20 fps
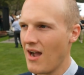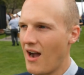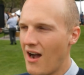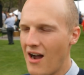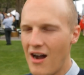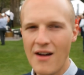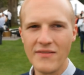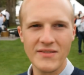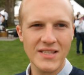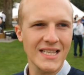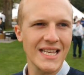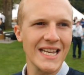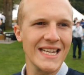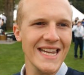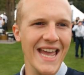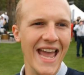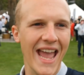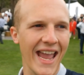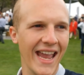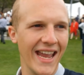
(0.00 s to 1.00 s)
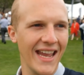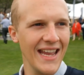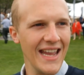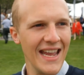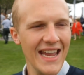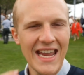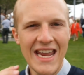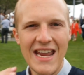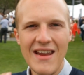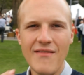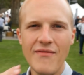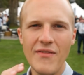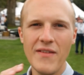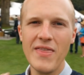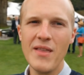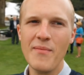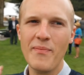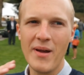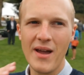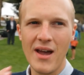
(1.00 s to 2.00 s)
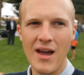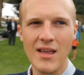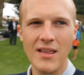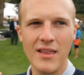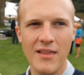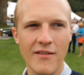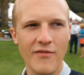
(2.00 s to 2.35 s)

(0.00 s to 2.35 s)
after today, even the birth